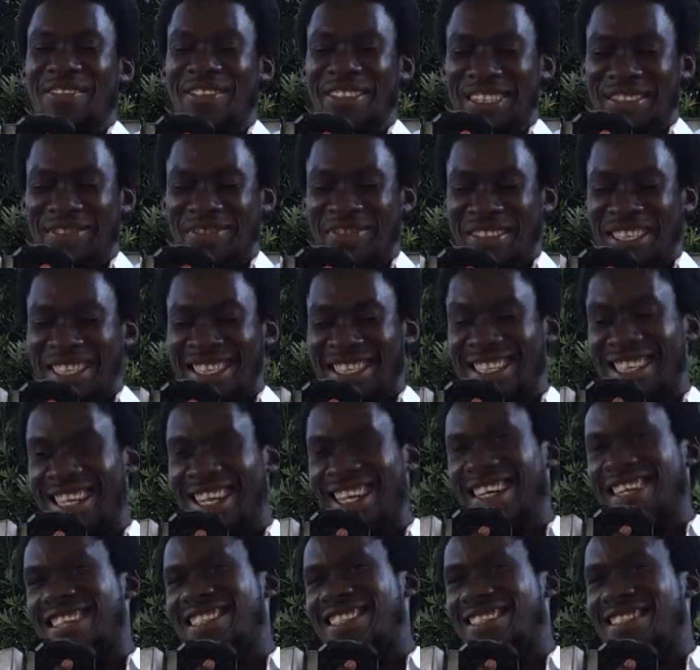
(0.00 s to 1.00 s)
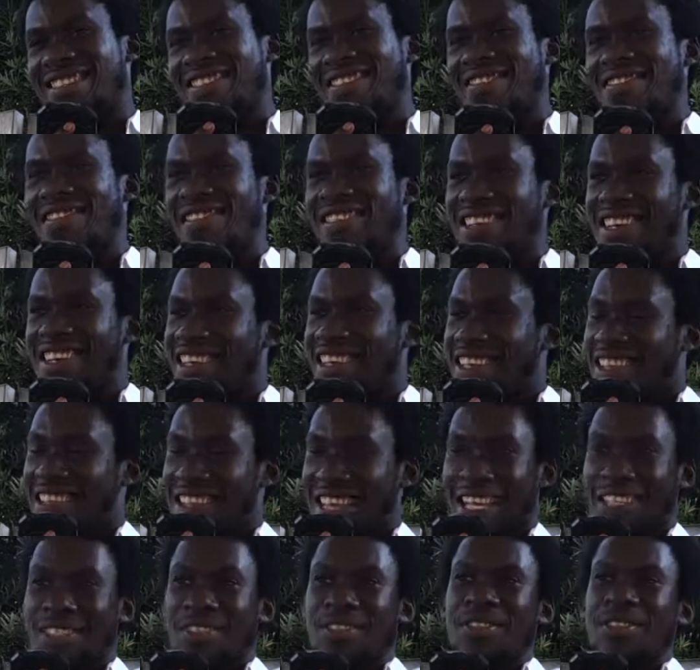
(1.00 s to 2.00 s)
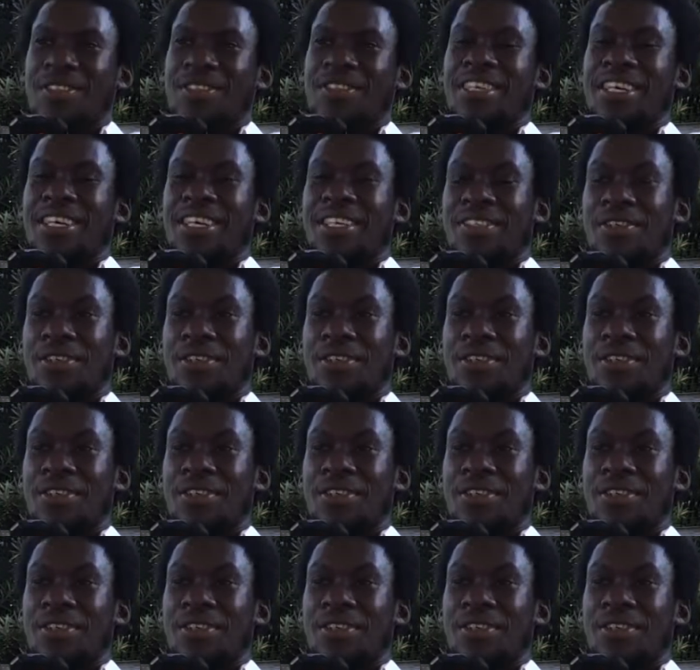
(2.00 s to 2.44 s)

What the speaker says: But yeah, so that's those things.